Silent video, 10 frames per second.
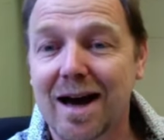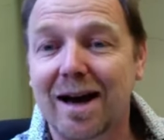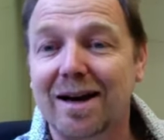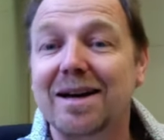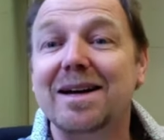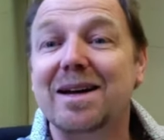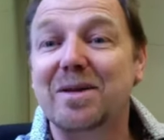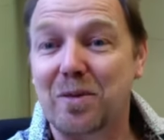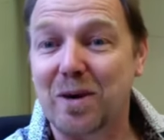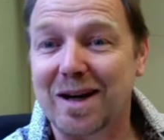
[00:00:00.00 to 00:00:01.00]

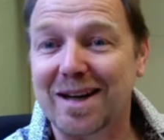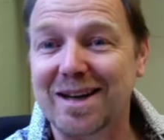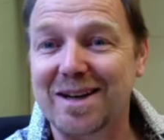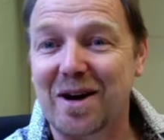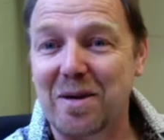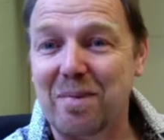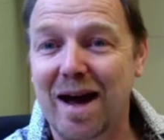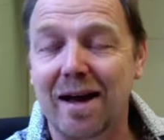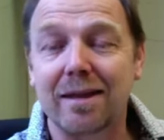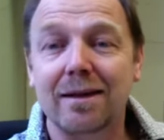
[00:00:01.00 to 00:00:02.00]
Uh, kindergarten
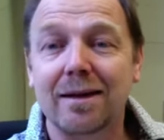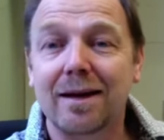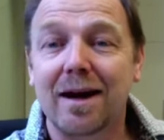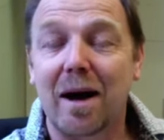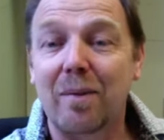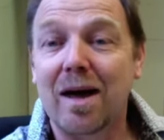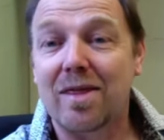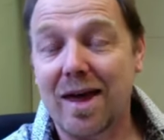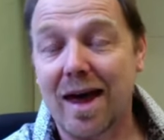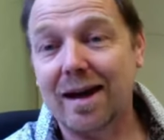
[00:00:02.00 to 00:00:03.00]
math. Um,
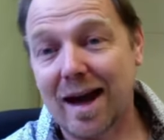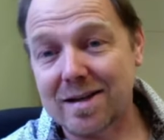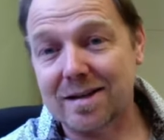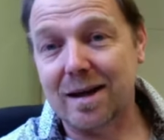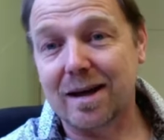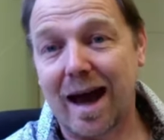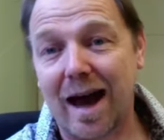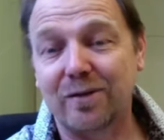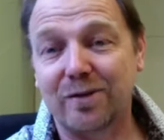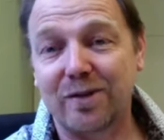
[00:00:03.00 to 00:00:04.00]
then actually,
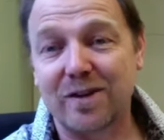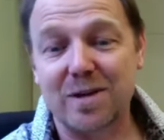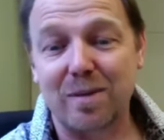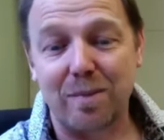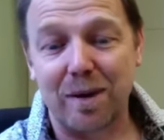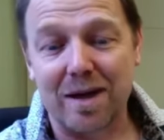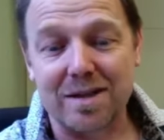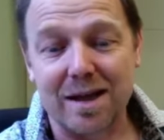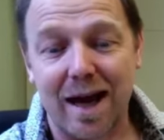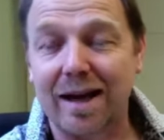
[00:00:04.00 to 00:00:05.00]
after finishing my
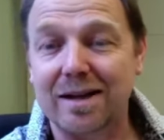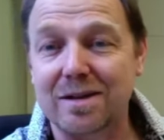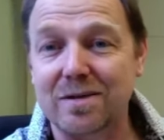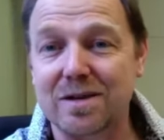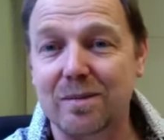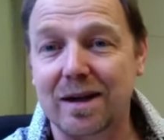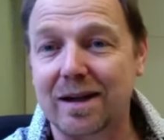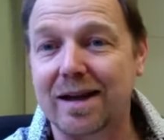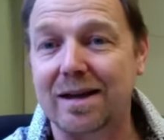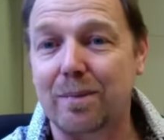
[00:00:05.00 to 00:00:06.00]
PhD, I had to do something
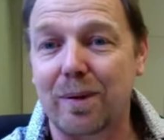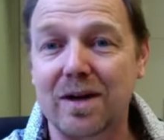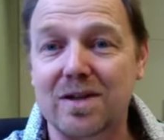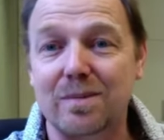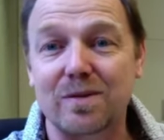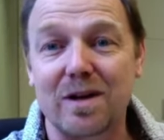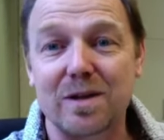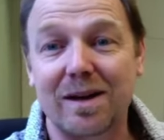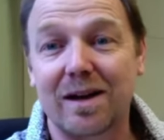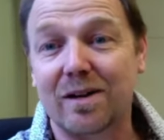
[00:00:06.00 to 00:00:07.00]
like an apprenticeship. So I
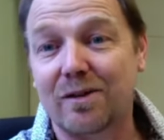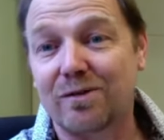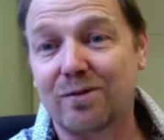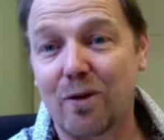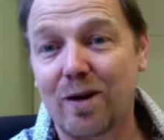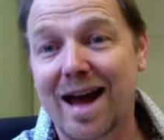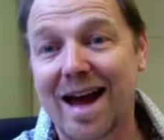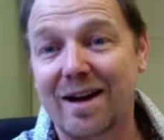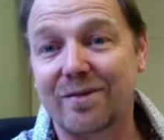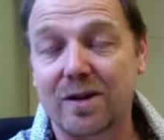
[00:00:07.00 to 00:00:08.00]
spent another four and a
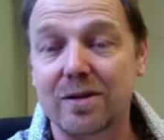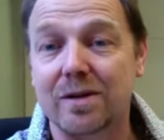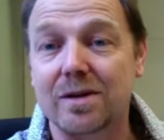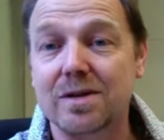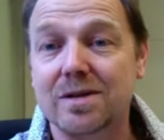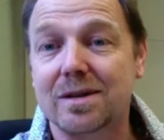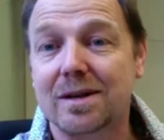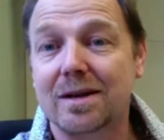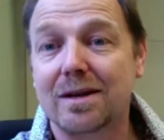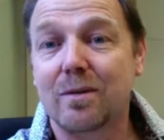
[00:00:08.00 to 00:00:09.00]
half years
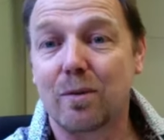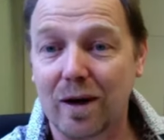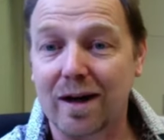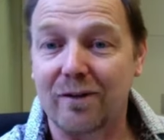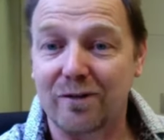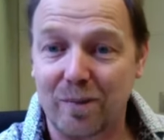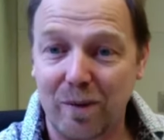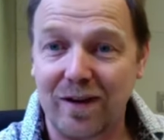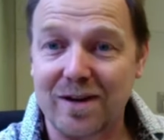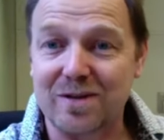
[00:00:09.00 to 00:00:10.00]
working for
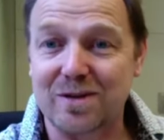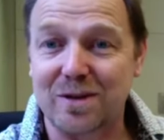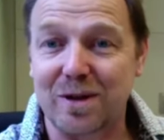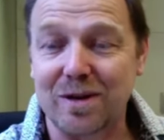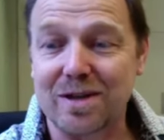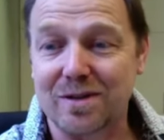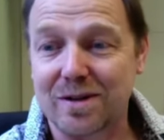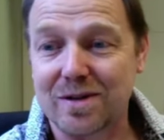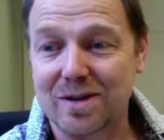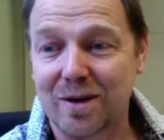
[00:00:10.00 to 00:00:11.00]
professors doing
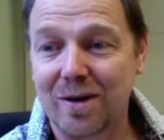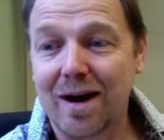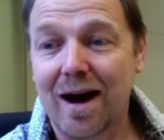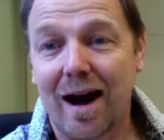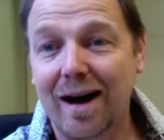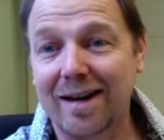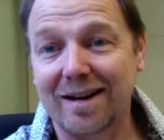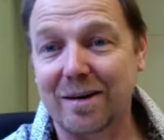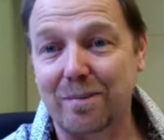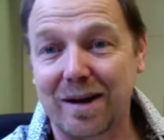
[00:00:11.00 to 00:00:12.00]
research. So I
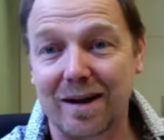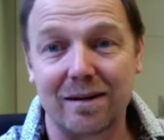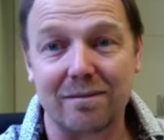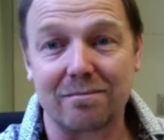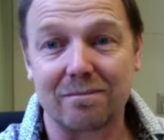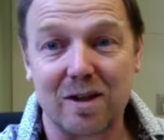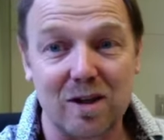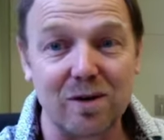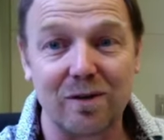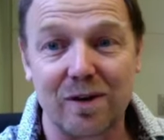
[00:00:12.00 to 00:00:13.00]
ended up being in
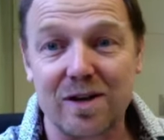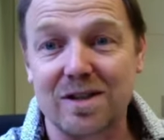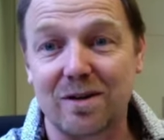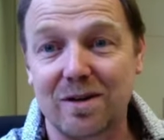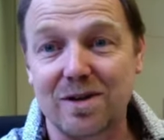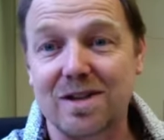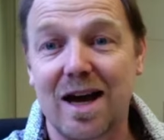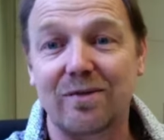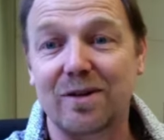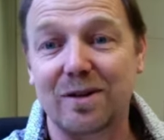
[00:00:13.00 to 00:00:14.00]
university or just
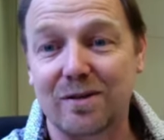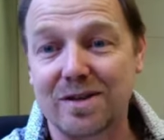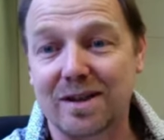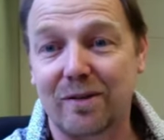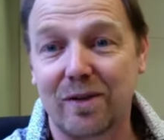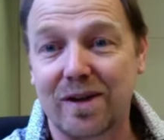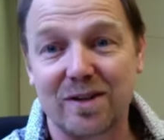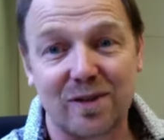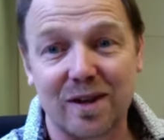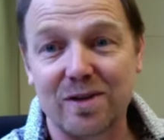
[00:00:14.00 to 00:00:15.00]
after university level
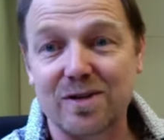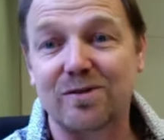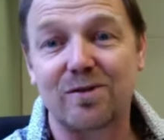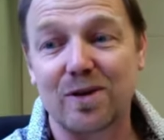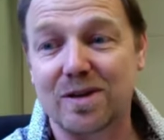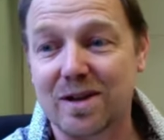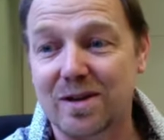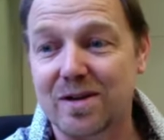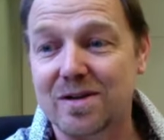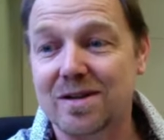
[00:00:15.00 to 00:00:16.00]
things for close to 14
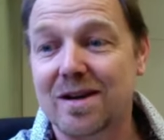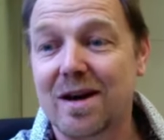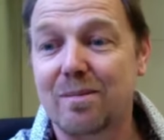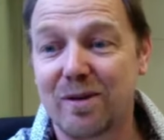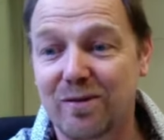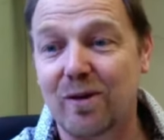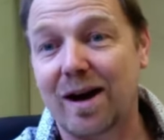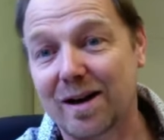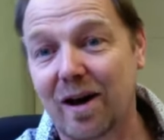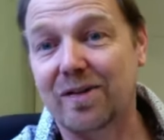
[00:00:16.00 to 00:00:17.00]
years before
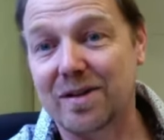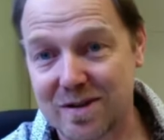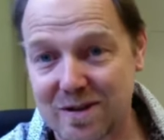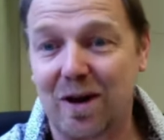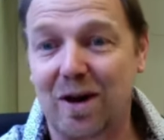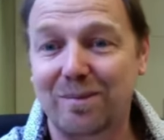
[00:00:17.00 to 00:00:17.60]
I got this job.